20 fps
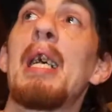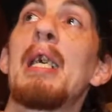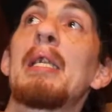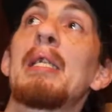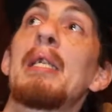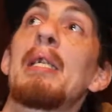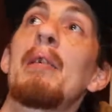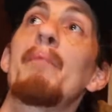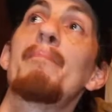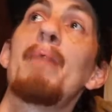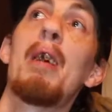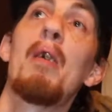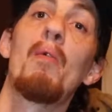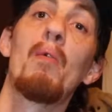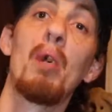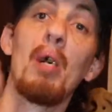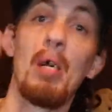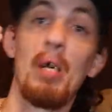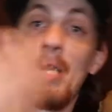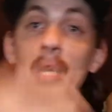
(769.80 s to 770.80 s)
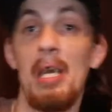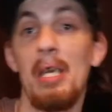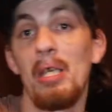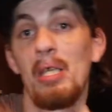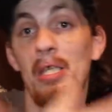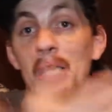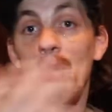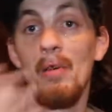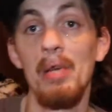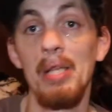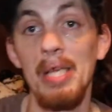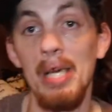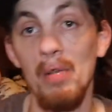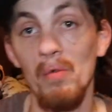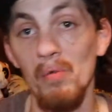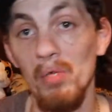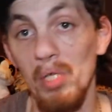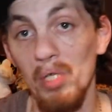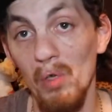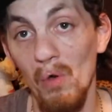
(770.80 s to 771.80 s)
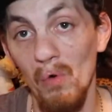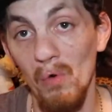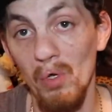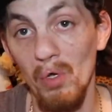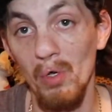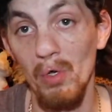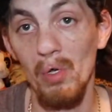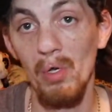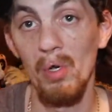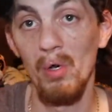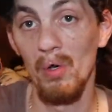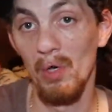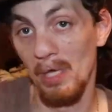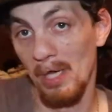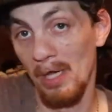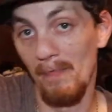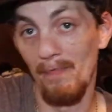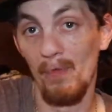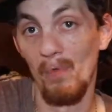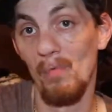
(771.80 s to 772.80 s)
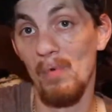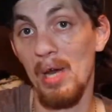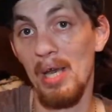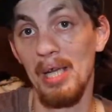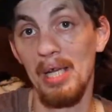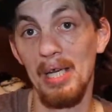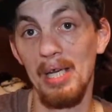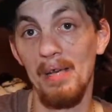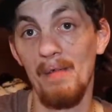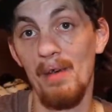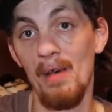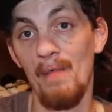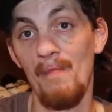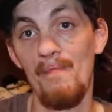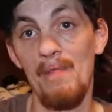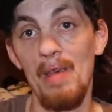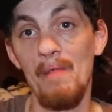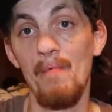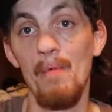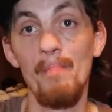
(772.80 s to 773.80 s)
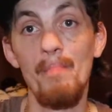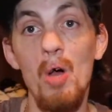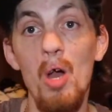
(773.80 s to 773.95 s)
actually about Jared Leto's Joker, or if you wanted a favorite